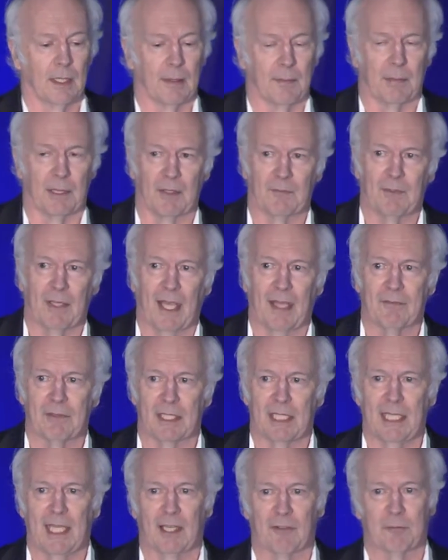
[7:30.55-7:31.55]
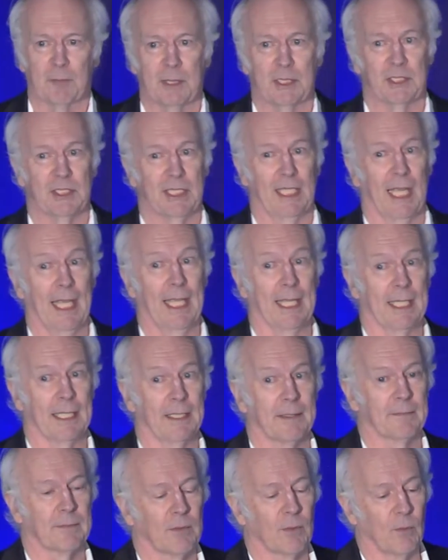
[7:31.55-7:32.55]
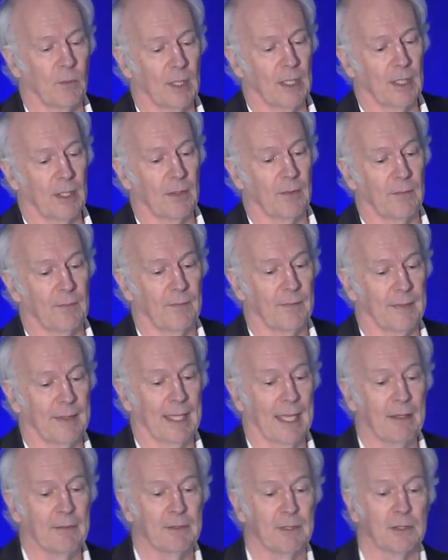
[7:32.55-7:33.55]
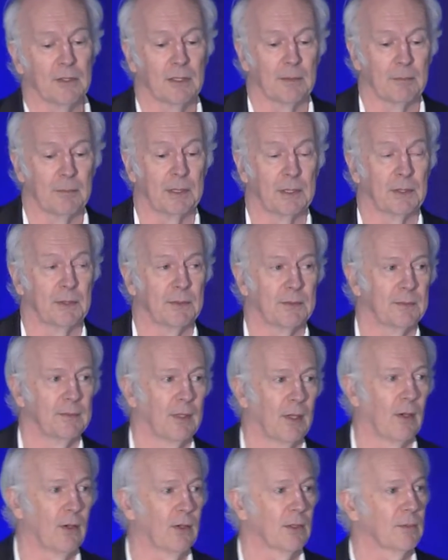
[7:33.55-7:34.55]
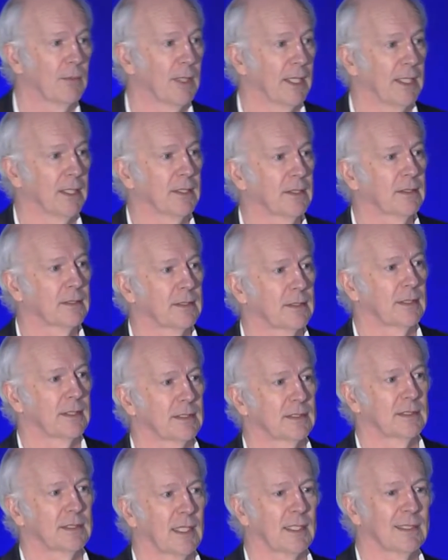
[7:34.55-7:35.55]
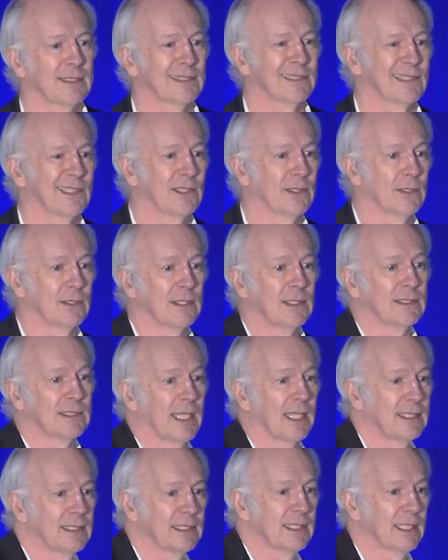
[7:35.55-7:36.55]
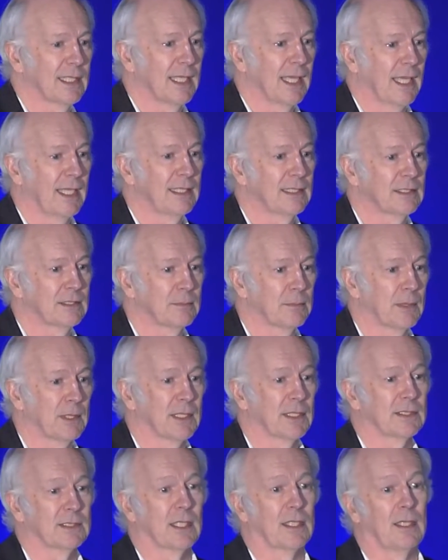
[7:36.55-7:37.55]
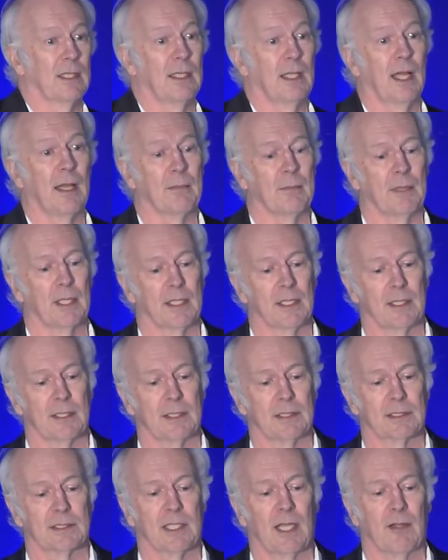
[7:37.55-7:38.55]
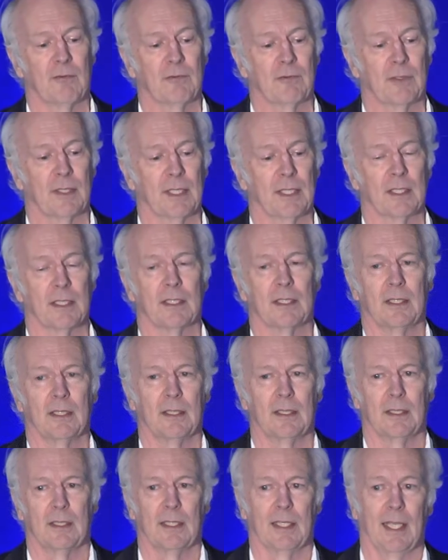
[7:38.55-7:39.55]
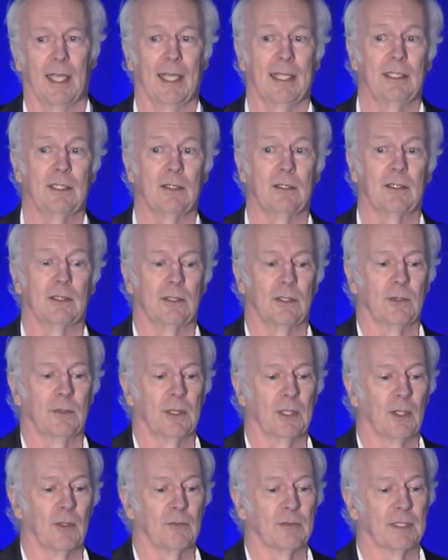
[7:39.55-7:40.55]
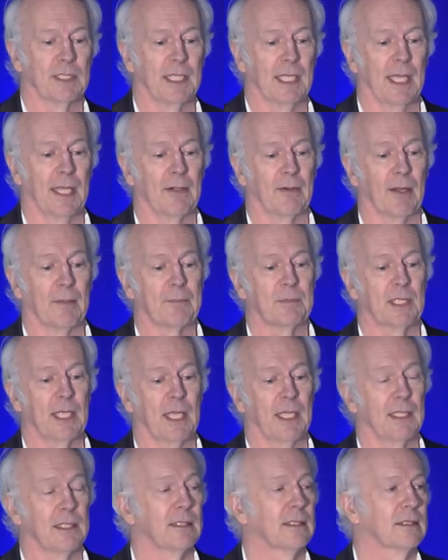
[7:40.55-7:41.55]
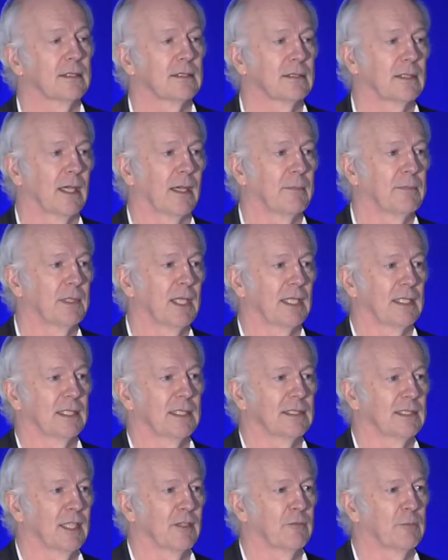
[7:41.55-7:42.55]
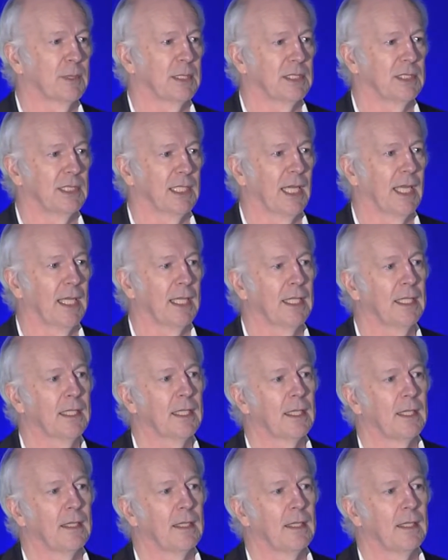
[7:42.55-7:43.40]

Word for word: But if you have an eFPGA, well, now you can build hardware. It's not as good as ASIC gates, but it's a lot better than software. And you can do an over-the-air update to update this FPGA.